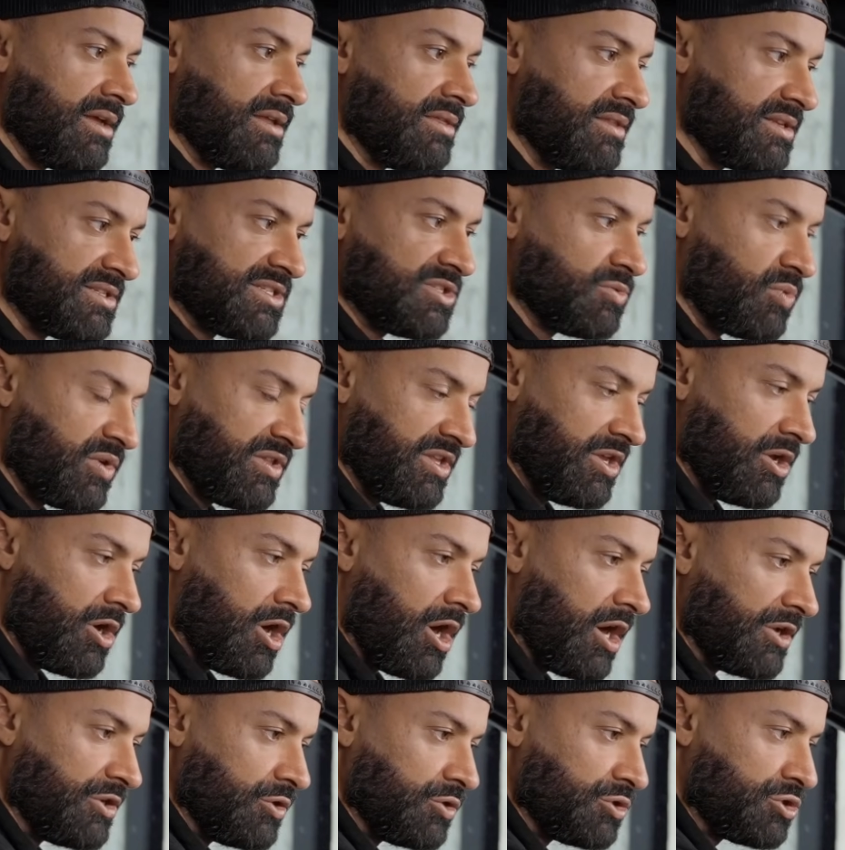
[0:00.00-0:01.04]
This is where the
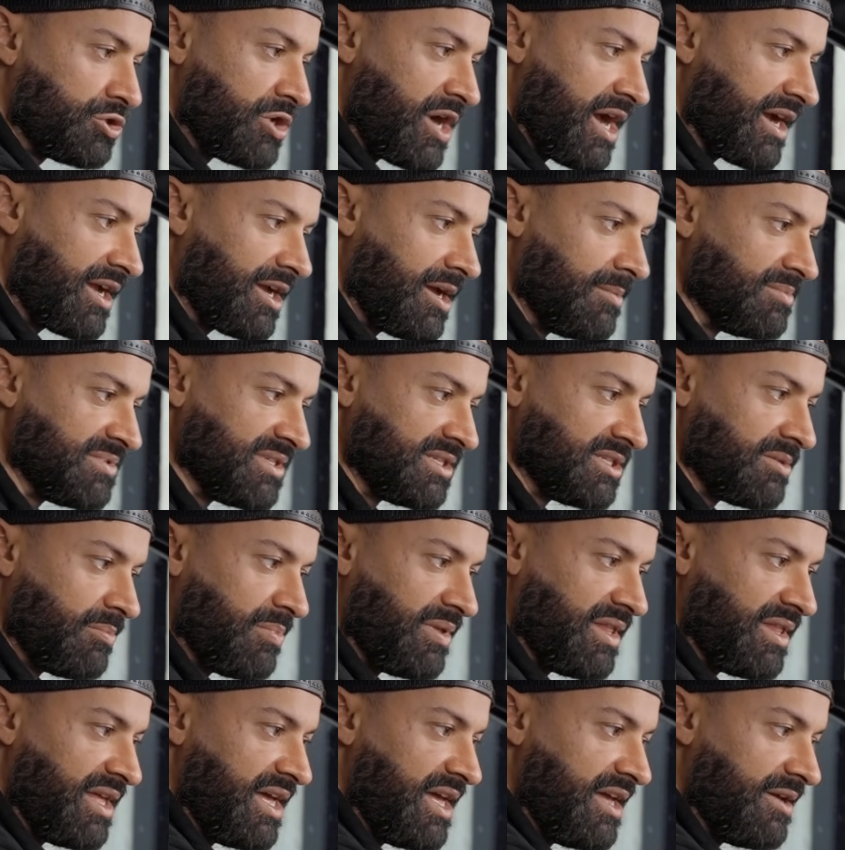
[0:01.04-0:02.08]
audio track comes into
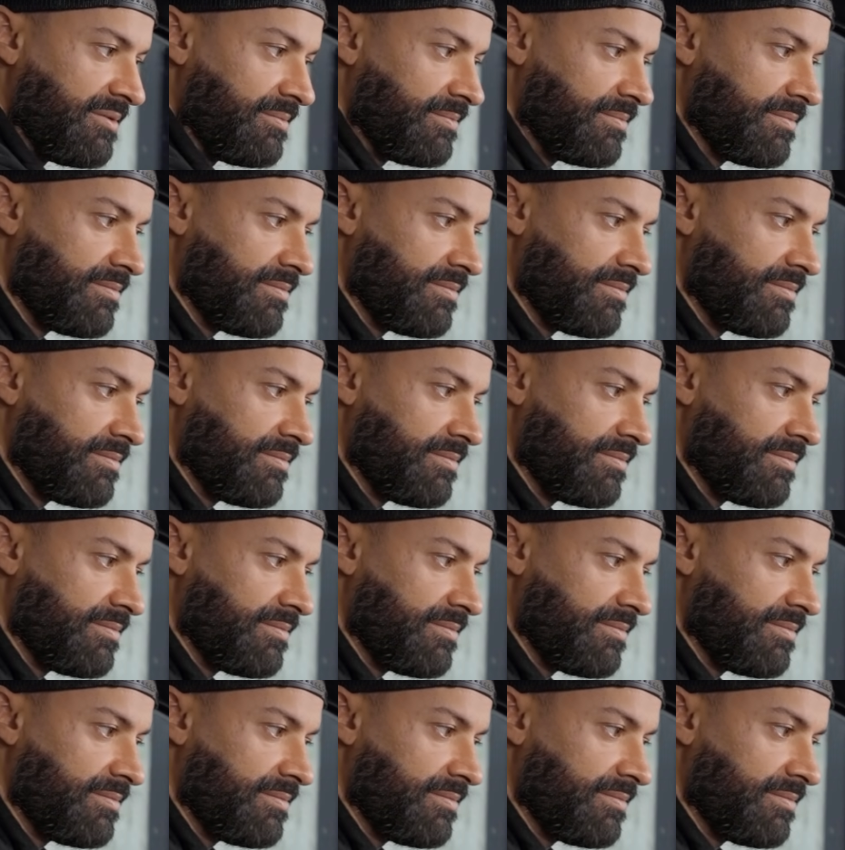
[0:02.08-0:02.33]
play.